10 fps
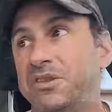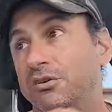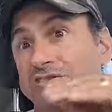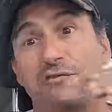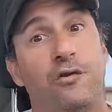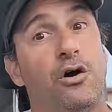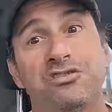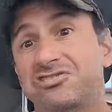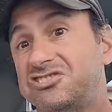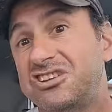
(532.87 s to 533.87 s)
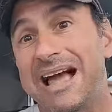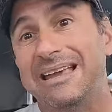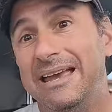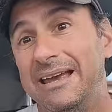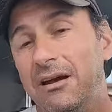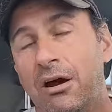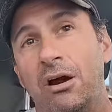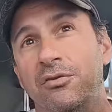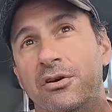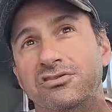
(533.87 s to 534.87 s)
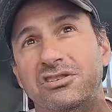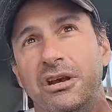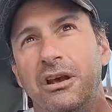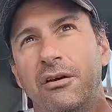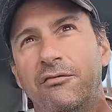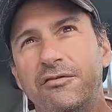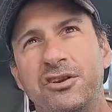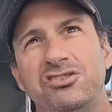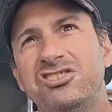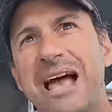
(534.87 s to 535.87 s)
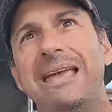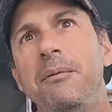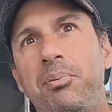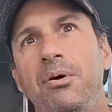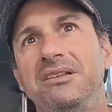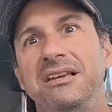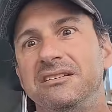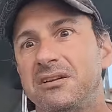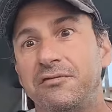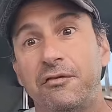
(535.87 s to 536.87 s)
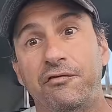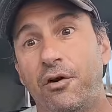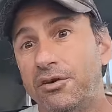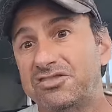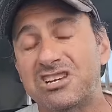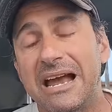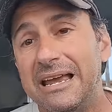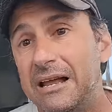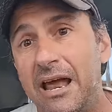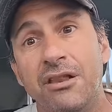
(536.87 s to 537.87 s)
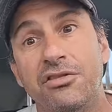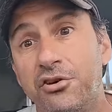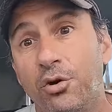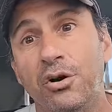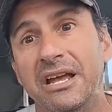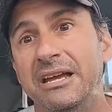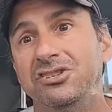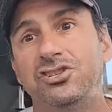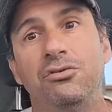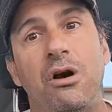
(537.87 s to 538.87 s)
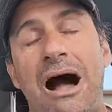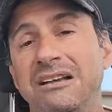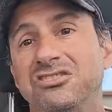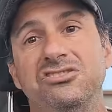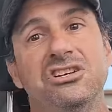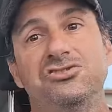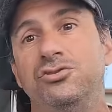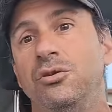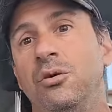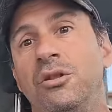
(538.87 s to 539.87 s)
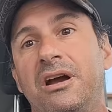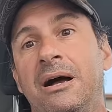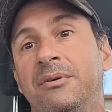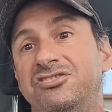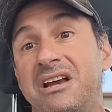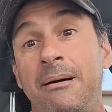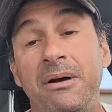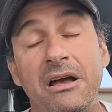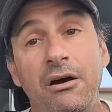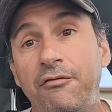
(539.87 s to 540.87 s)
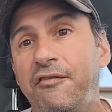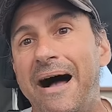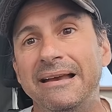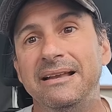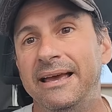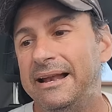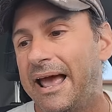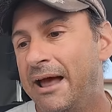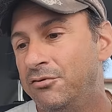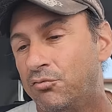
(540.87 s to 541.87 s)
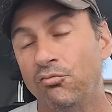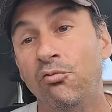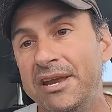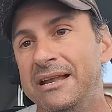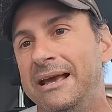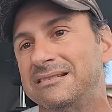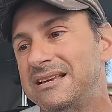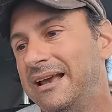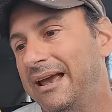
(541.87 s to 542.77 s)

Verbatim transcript: There's first, second, or there's their second printings of the first, second, and third issue. I suggest you go to the comic shop, find it, and read it.